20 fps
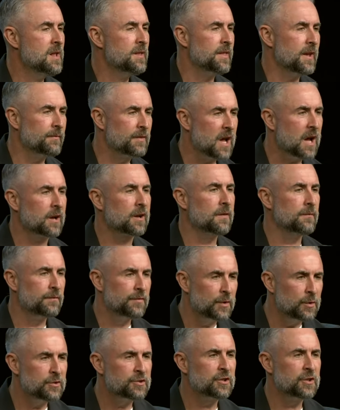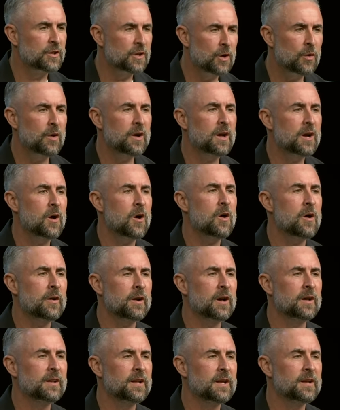They've got confusion going
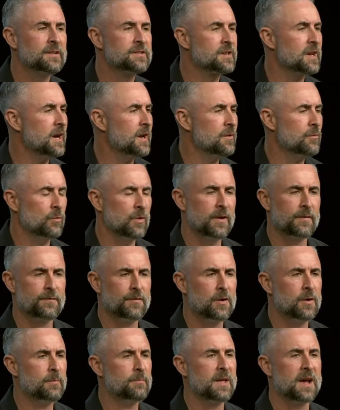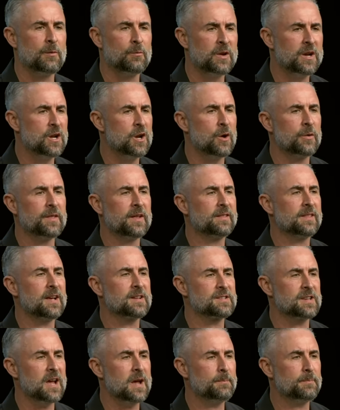on on the inside. We affirm that. We know that
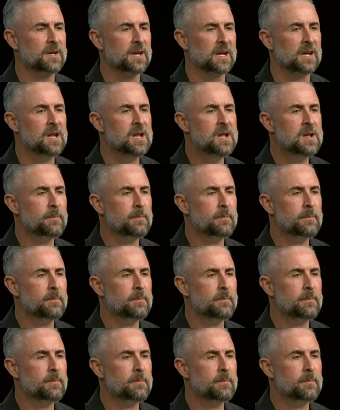that's happening.